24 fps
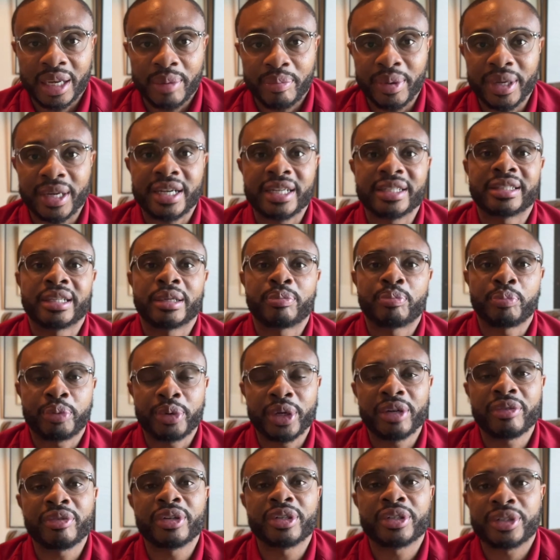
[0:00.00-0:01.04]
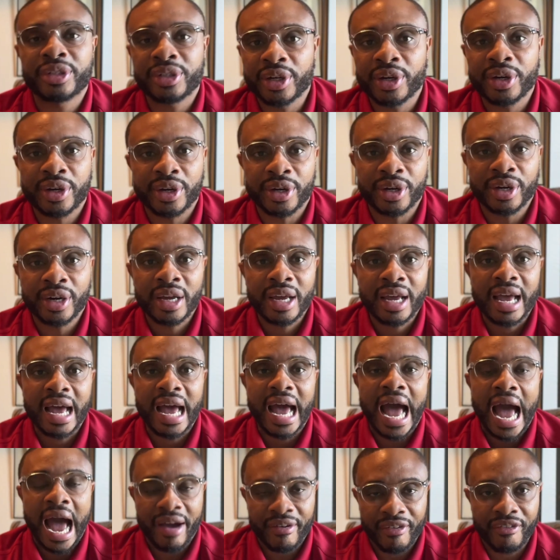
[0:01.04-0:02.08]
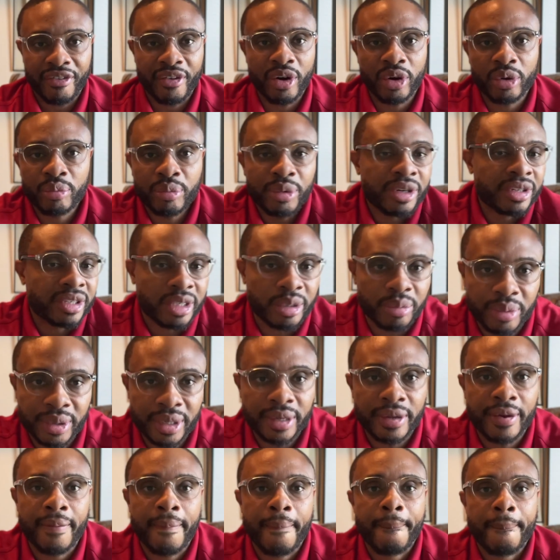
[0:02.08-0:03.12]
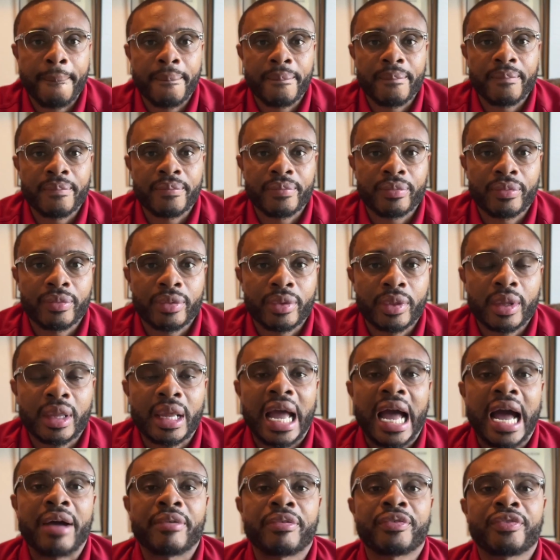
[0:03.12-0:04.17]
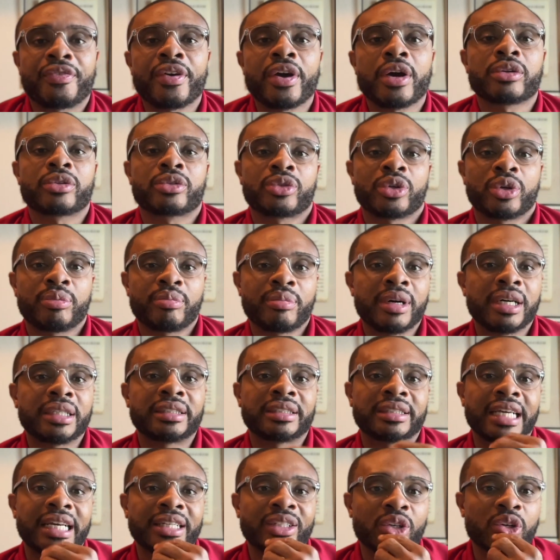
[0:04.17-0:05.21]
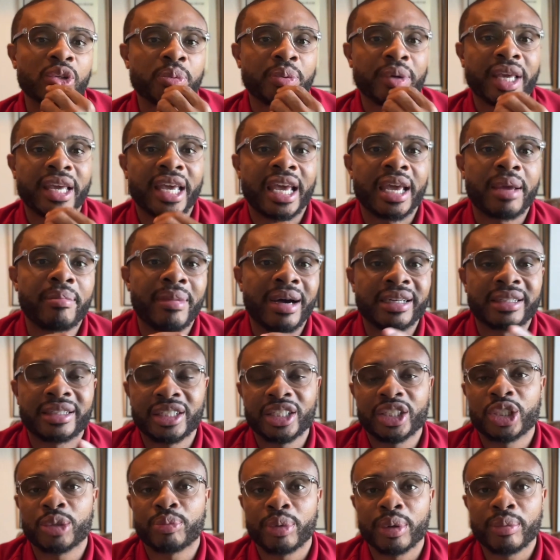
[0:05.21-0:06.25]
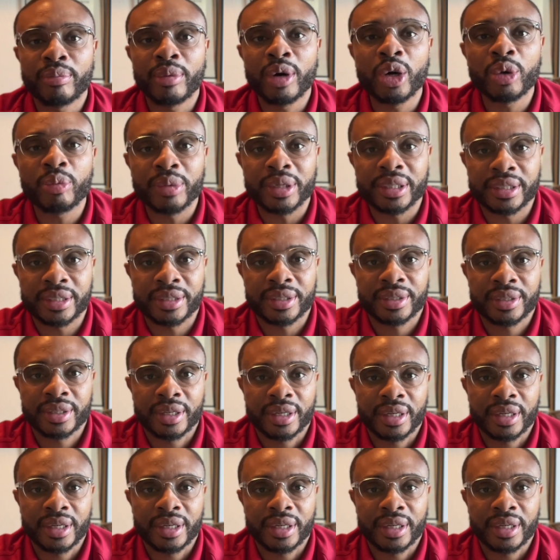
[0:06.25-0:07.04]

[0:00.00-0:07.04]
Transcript: because the previous year, I failed miserably. I failed so much that those became my teachable moments.